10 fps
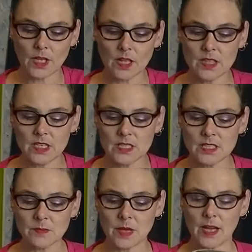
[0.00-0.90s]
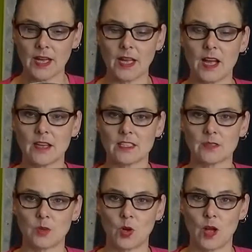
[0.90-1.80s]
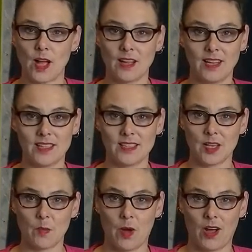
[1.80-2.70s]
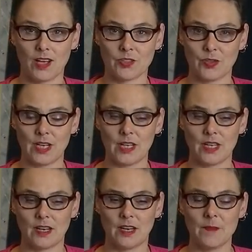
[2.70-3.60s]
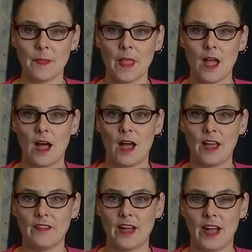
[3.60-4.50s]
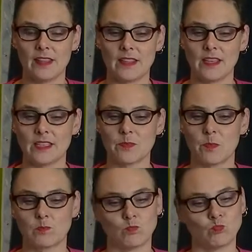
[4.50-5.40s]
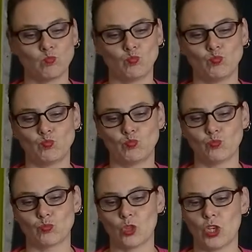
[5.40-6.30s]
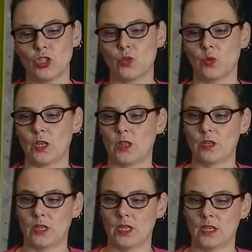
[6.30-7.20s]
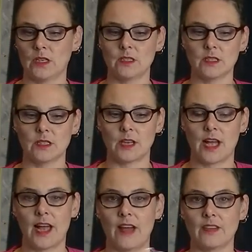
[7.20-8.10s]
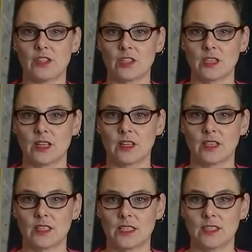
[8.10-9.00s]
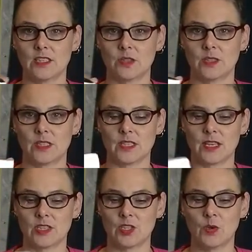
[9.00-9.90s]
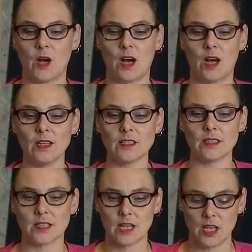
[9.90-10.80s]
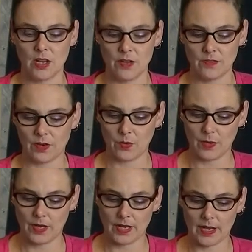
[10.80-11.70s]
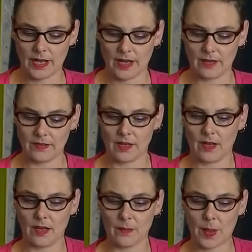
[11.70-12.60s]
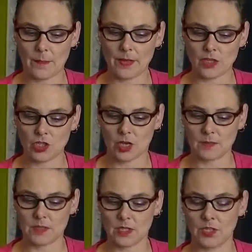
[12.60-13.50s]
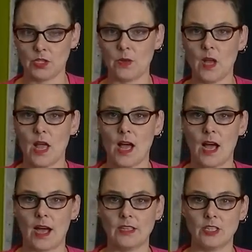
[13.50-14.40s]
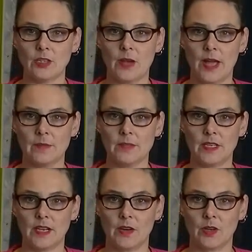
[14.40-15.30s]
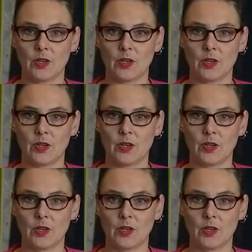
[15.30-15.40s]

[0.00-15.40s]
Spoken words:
This is my smoke cleansing pot right here. I have had this good 20-30 years. I have it just in a little tin so it doesn't get too hot for when I have big jobs to do. I do empty it out. It